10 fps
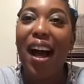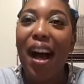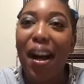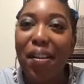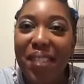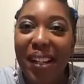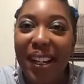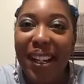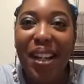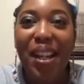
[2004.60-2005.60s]
I'm
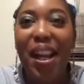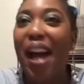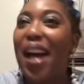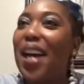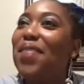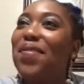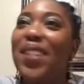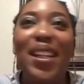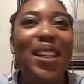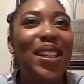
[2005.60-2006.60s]
good. I've
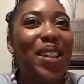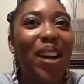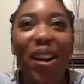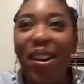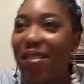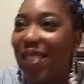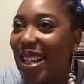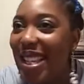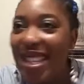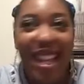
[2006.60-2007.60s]
been
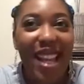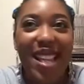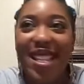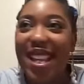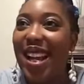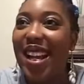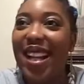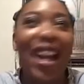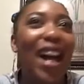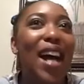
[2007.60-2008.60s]
nervous as heck.
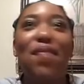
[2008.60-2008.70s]
I've